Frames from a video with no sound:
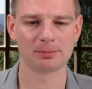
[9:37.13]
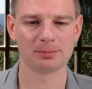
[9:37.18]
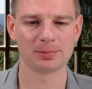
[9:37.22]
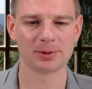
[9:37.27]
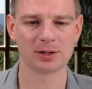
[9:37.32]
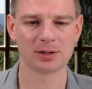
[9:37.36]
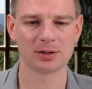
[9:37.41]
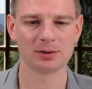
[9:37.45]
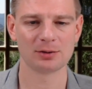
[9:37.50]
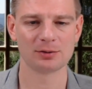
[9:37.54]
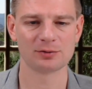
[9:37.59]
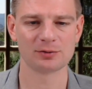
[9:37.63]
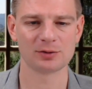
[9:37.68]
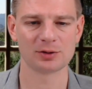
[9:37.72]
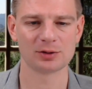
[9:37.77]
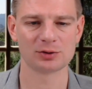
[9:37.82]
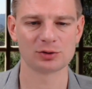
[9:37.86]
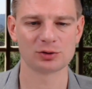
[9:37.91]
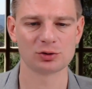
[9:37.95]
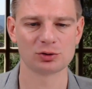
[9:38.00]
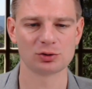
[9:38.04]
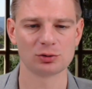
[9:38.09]
because
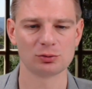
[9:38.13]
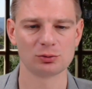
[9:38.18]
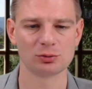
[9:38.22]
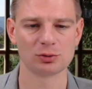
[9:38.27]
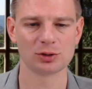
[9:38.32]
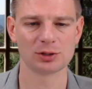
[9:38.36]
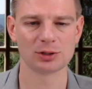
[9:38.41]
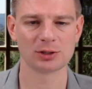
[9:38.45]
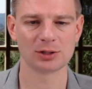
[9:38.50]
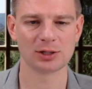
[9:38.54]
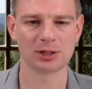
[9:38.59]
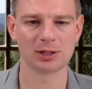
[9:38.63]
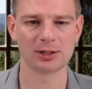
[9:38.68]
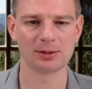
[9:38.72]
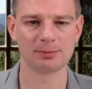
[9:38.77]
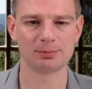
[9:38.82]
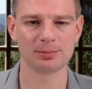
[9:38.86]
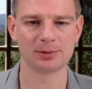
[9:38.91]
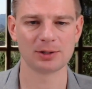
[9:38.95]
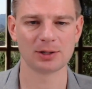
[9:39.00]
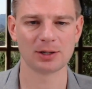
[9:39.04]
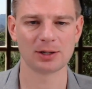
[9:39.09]
the token
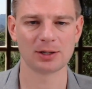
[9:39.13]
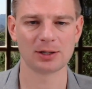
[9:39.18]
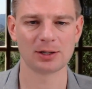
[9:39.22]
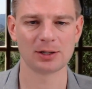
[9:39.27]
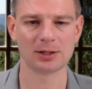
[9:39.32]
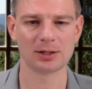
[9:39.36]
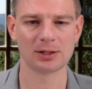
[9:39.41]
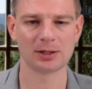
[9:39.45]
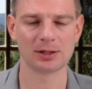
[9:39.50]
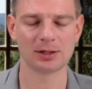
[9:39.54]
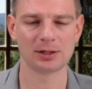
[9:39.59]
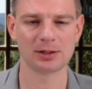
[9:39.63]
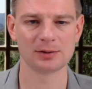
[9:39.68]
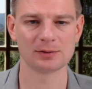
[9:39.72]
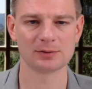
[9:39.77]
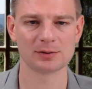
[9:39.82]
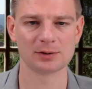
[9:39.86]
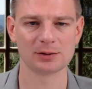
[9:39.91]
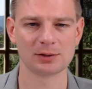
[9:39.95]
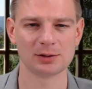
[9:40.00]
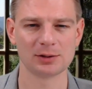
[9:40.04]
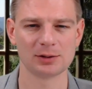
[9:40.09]
API
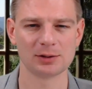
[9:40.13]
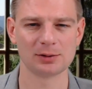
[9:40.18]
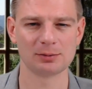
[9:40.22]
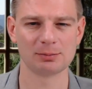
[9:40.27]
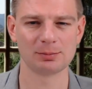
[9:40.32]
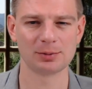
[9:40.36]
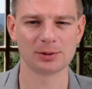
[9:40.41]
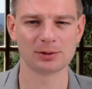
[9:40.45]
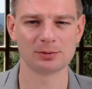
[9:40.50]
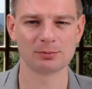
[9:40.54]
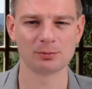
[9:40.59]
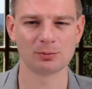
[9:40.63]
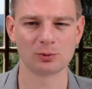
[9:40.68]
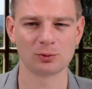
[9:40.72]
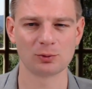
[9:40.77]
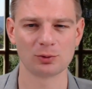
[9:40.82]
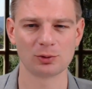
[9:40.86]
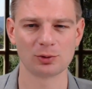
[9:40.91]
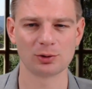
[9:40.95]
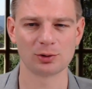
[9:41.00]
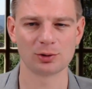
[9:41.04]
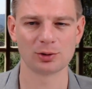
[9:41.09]
is a little bit
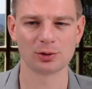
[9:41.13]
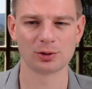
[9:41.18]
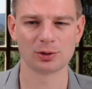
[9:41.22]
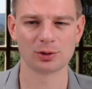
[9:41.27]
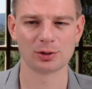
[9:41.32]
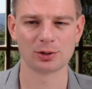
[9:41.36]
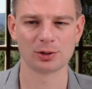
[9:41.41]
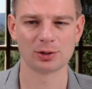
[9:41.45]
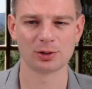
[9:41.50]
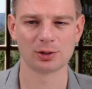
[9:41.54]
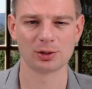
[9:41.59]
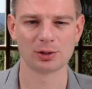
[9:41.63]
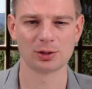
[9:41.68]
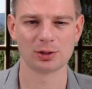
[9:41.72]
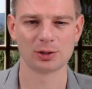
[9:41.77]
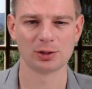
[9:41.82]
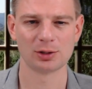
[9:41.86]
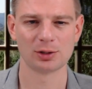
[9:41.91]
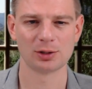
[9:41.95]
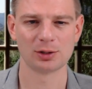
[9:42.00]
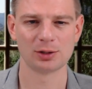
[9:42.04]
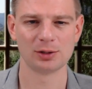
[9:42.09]
more
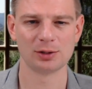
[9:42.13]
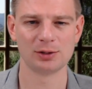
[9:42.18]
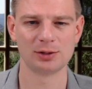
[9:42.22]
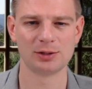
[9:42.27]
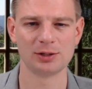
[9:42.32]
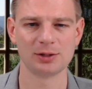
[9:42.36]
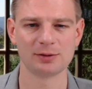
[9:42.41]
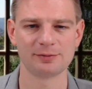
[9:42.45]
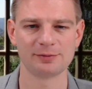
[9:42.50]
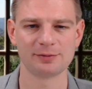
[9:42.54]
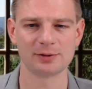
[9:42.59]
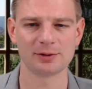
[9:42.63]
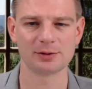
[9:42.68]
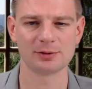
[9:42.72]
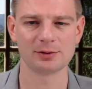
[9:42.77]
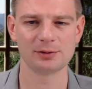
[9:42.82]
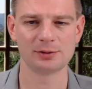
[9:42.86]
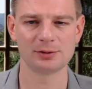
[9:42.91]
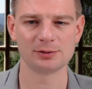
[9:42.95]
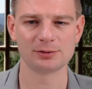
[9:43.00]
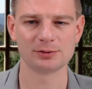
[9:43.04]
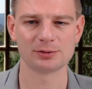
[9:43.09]

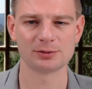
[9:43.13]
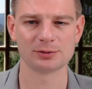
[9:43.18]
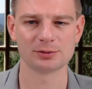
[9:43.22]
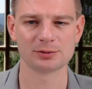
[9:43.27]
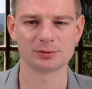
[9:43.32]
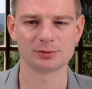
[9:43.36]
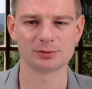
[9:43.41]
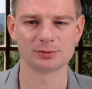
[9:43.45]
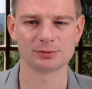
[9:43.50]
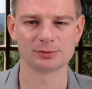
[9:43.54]
difficult,